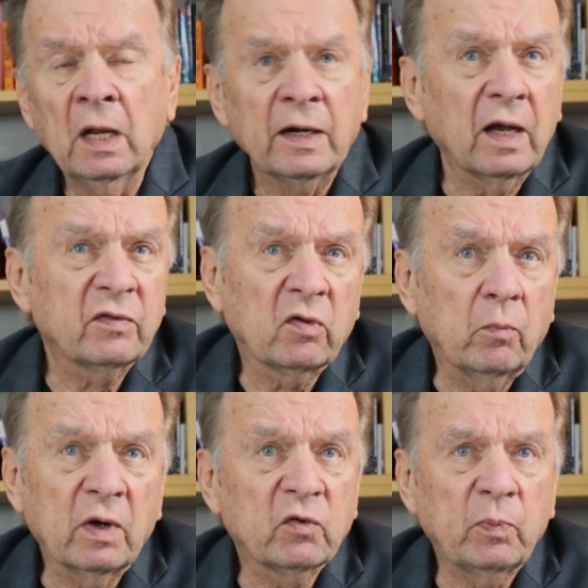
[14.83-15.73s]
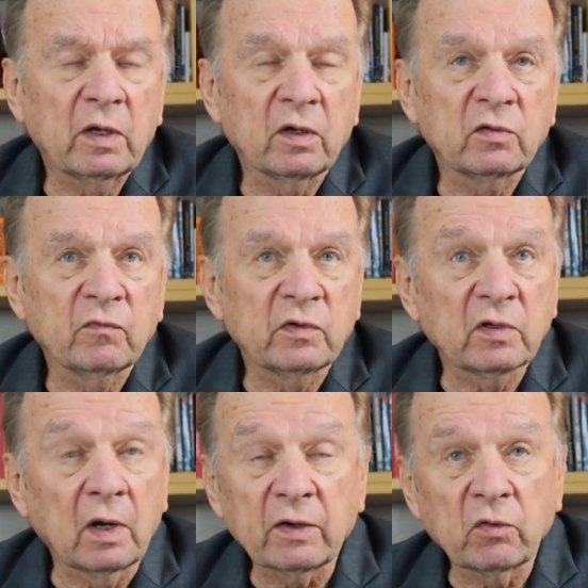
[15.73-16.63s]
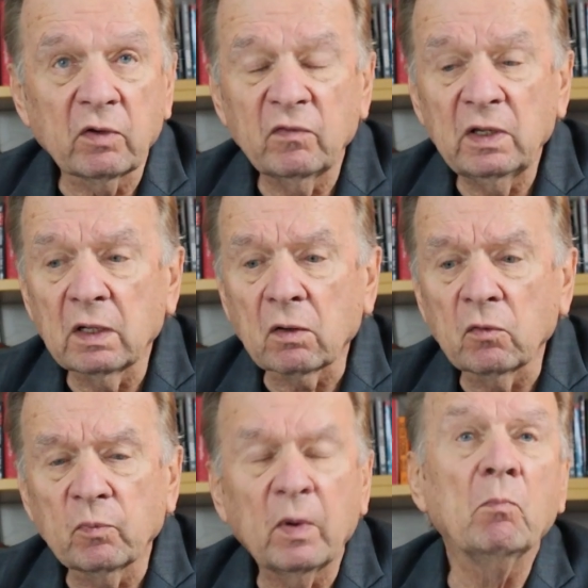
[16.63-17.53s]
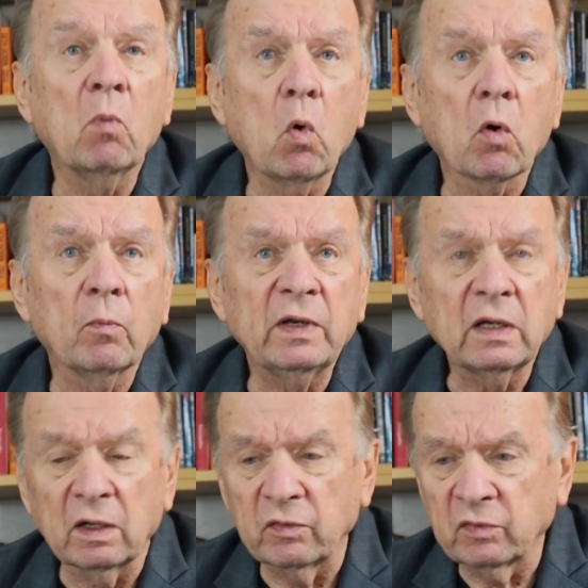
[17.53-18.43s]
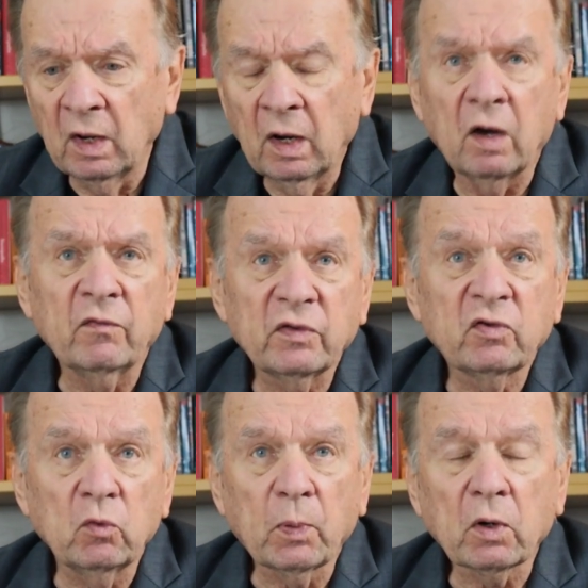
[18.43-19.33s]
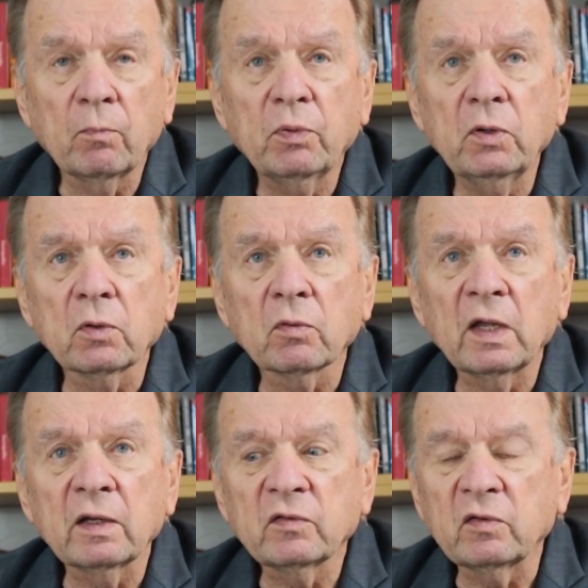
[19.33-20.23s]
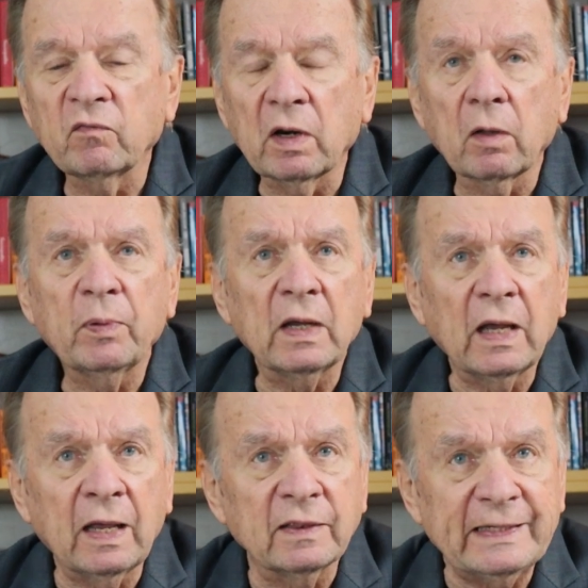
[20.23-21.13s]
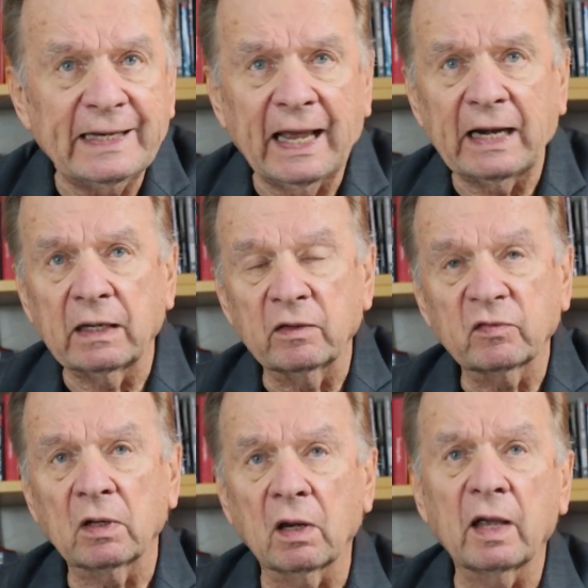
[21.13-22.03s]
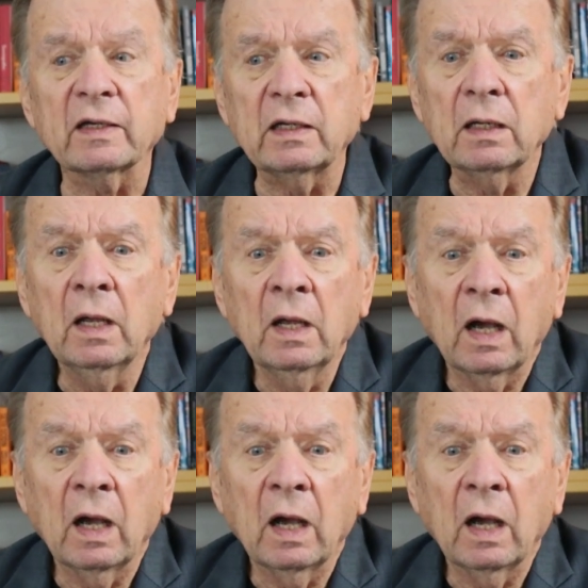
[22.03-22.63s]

not so much because of its electric vehicles, but more because of its supercomputer that it's developing and the data it's collecting.